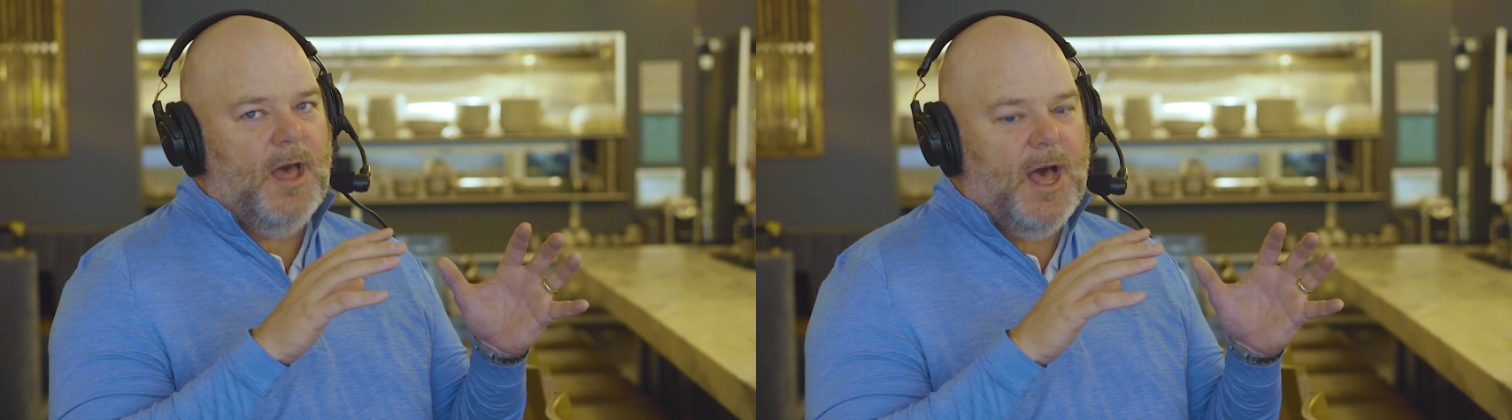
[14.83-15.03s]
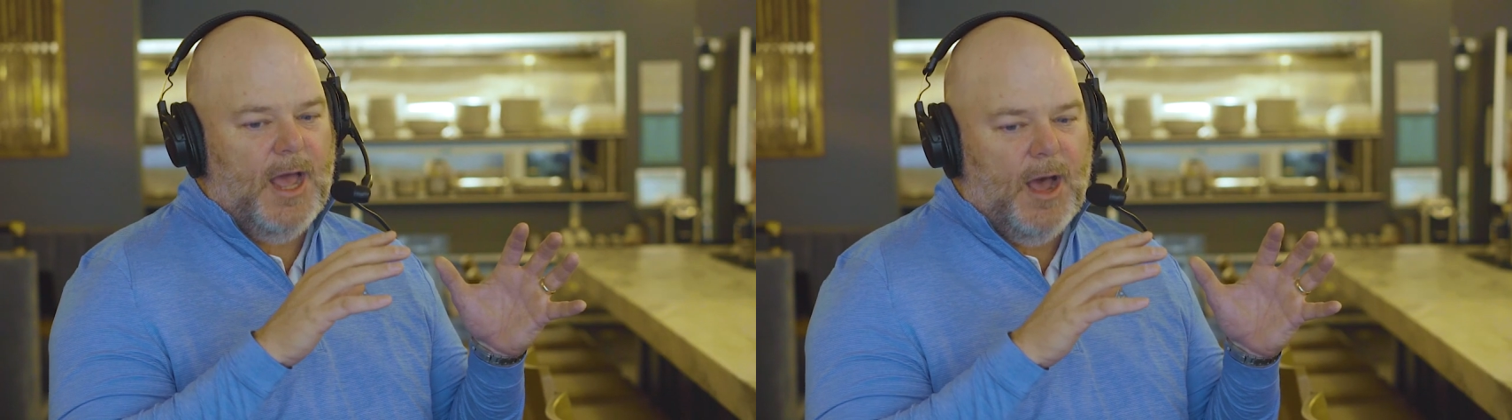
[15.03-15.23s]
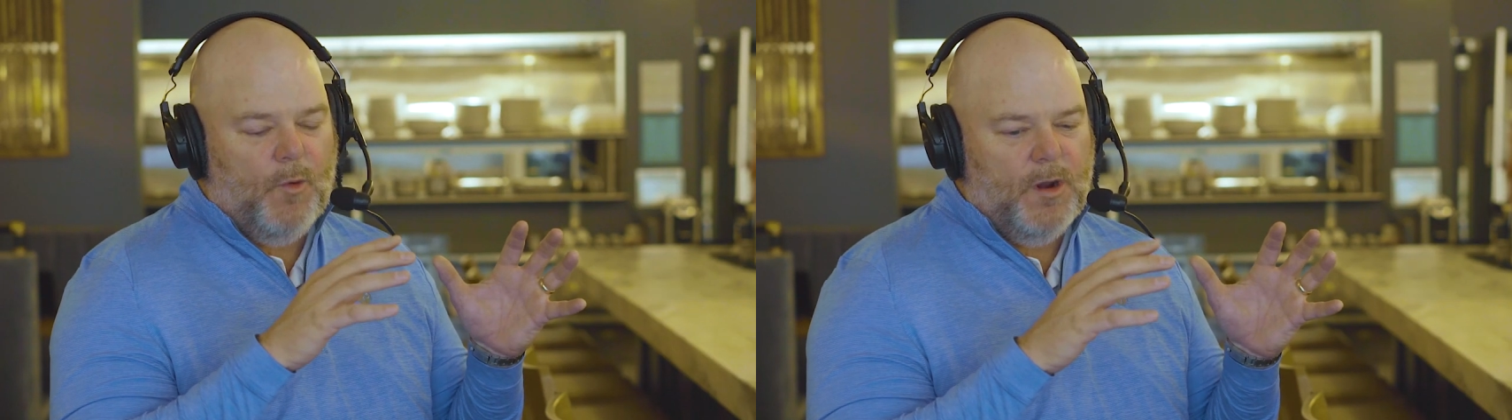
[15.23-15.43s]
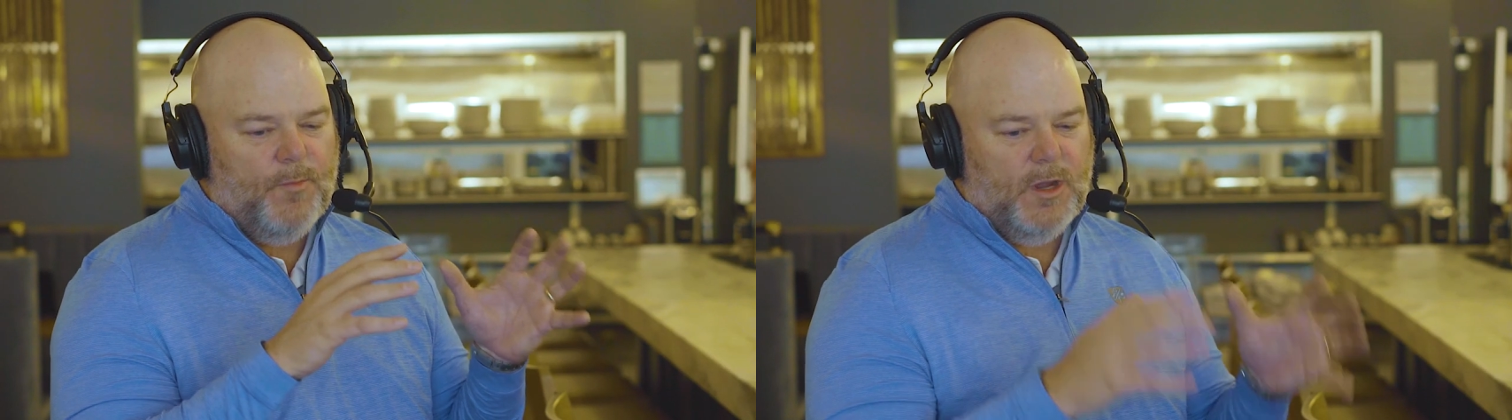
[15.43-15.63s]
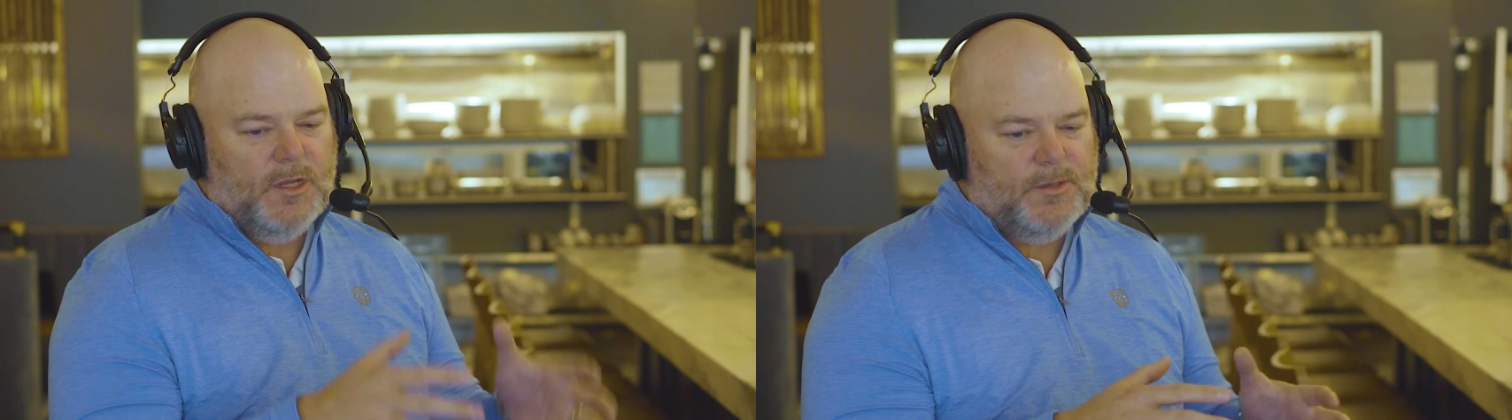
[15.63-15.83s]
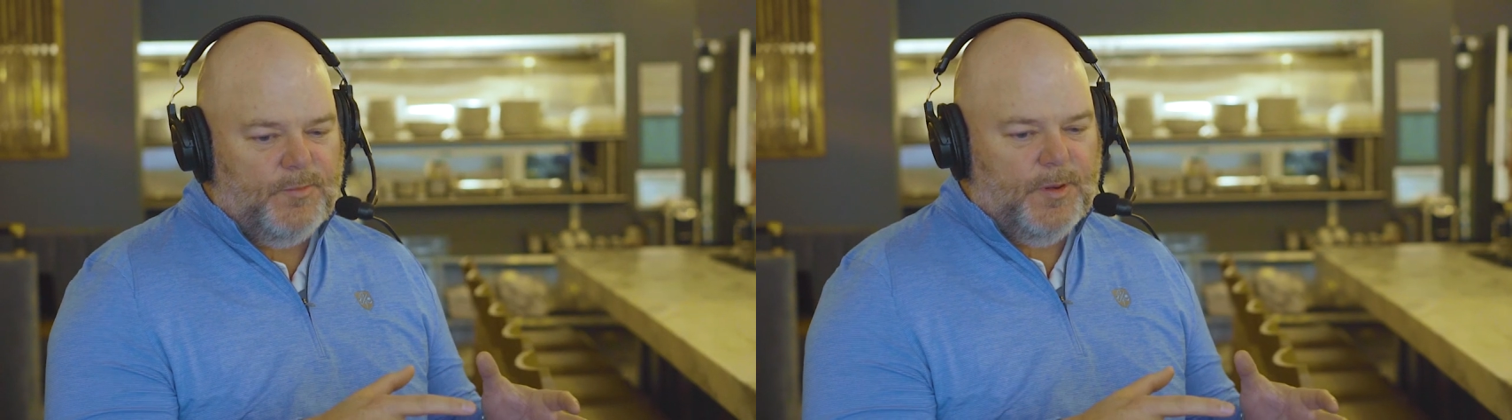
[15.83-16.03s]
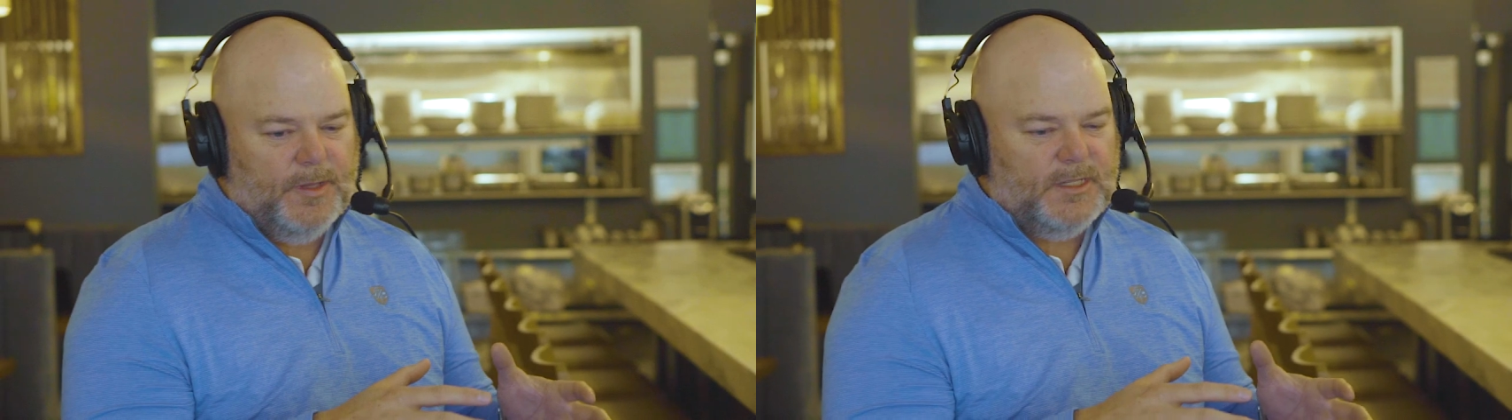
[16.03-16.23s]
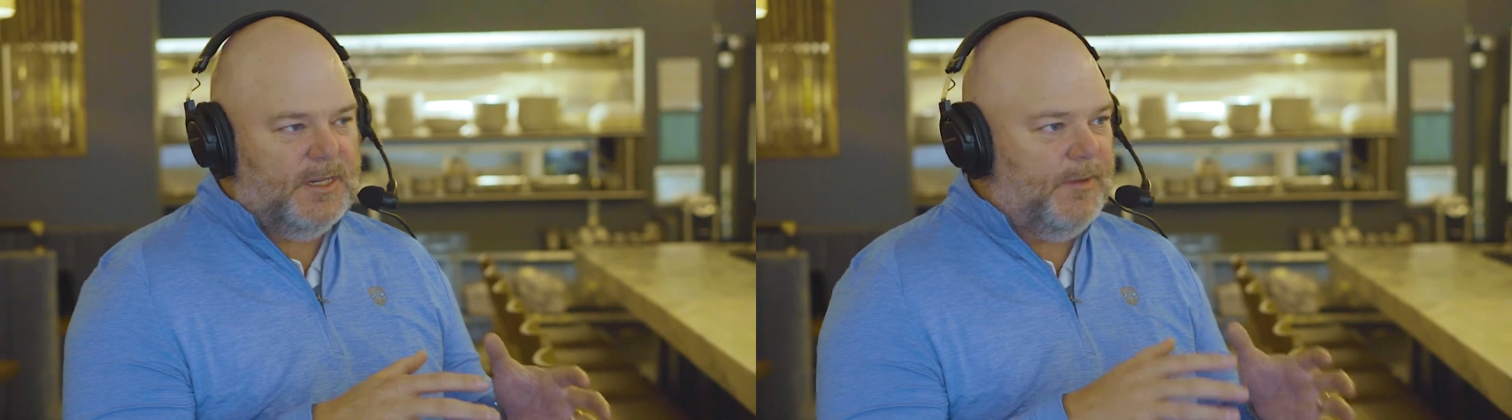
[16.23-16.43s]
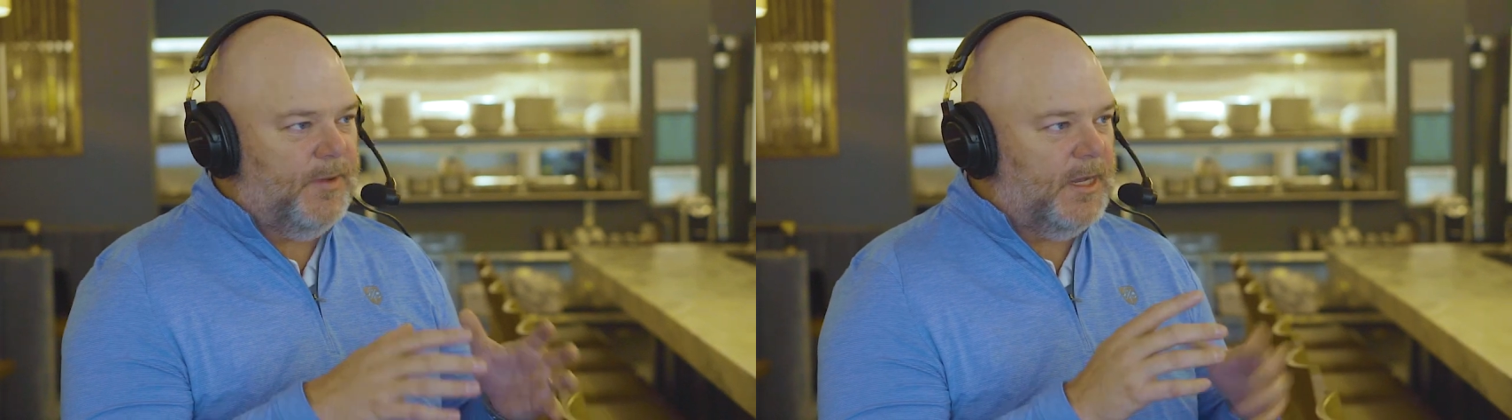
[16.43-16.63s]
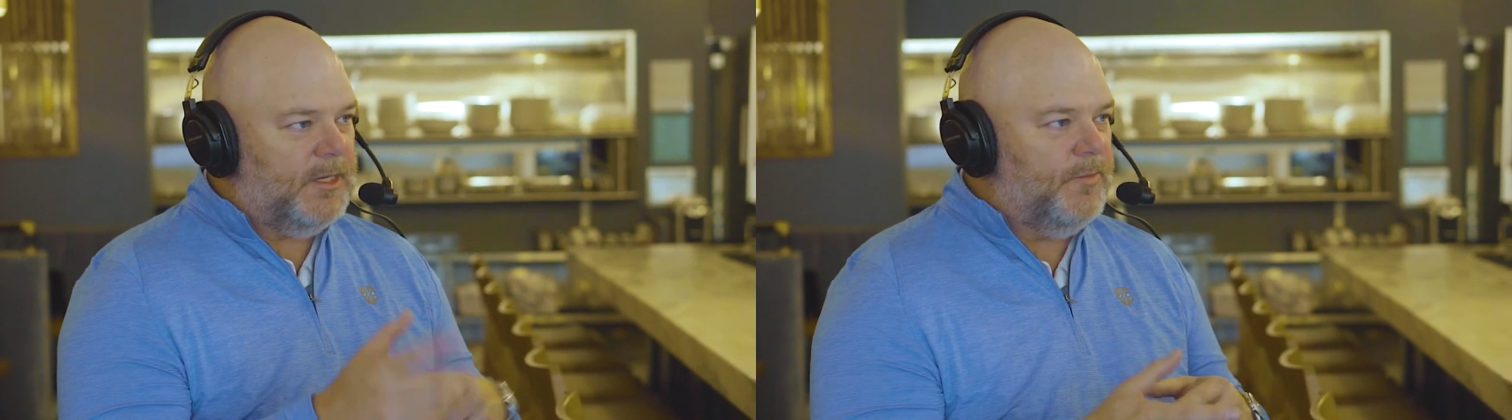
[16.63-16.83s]
I, I want to bring you some publicity,
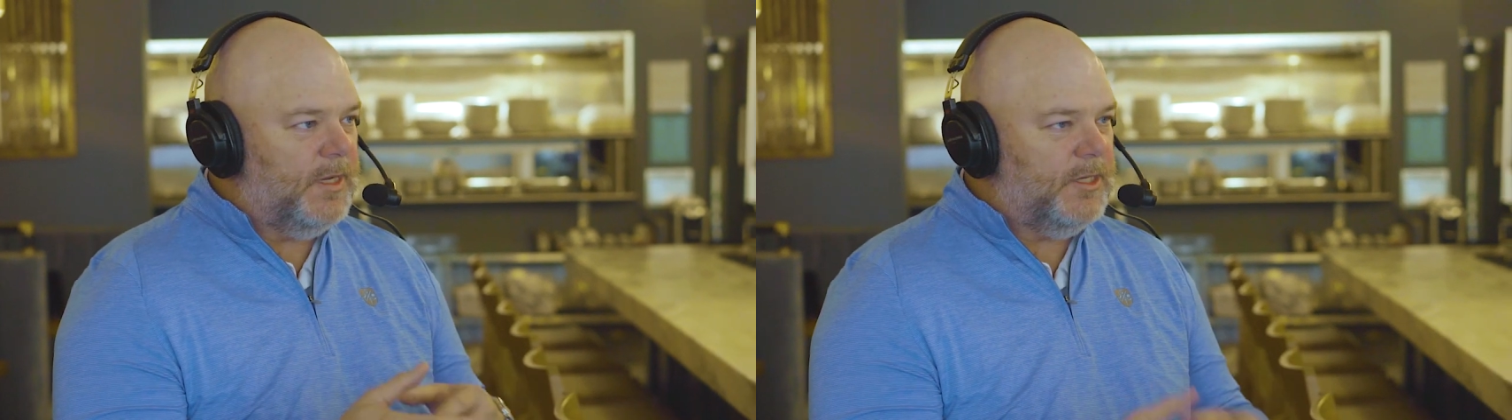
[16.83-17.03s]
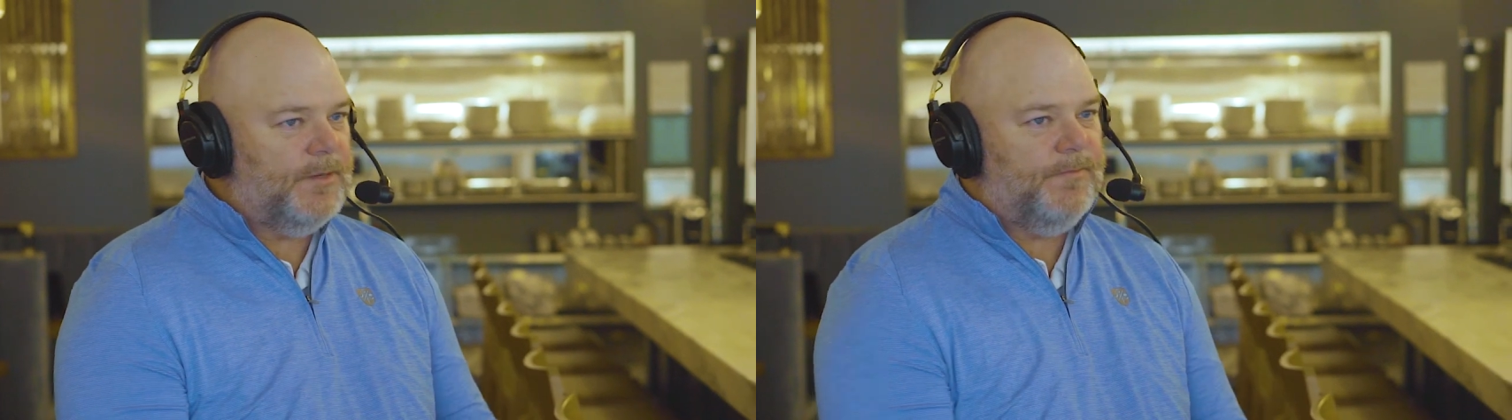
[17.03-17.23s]
but not too much,